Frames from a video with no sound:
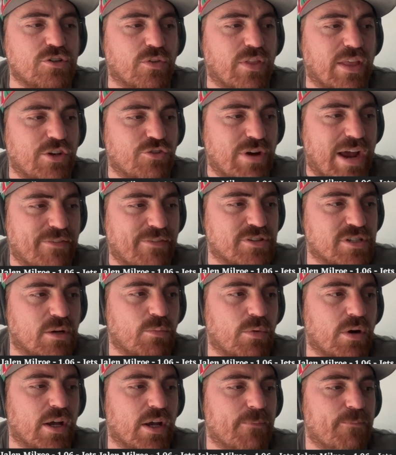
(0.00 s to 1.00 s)
Do they draft
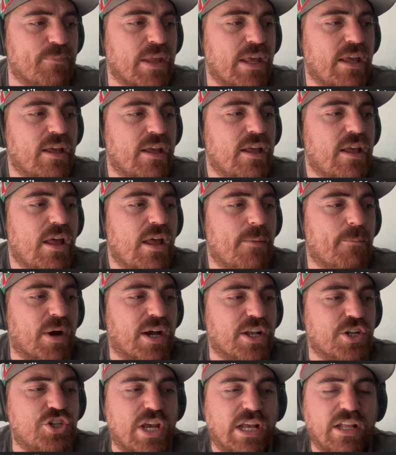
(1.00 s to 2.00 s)
someone?
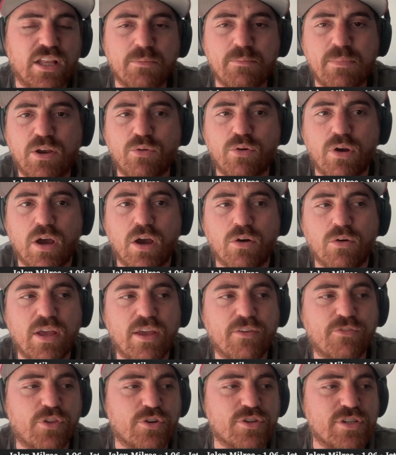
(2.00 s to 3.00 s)
But Jalen Milroe,
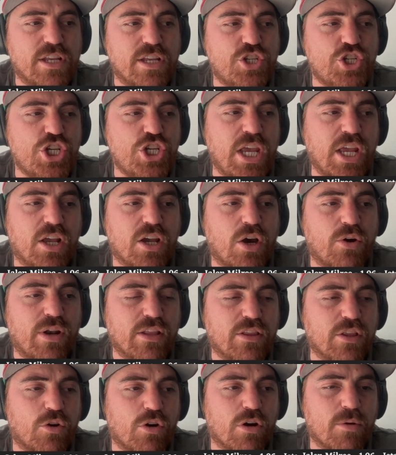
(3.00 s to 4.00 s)
if there's a cheat code
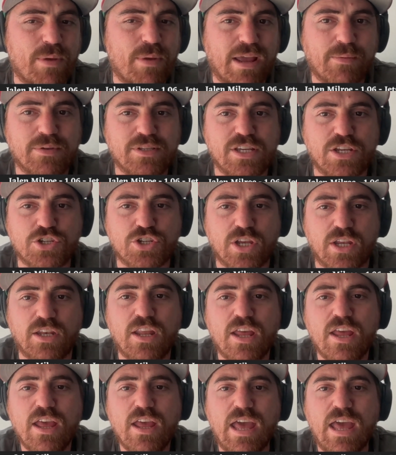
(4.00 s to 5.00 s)
at the quarterback position,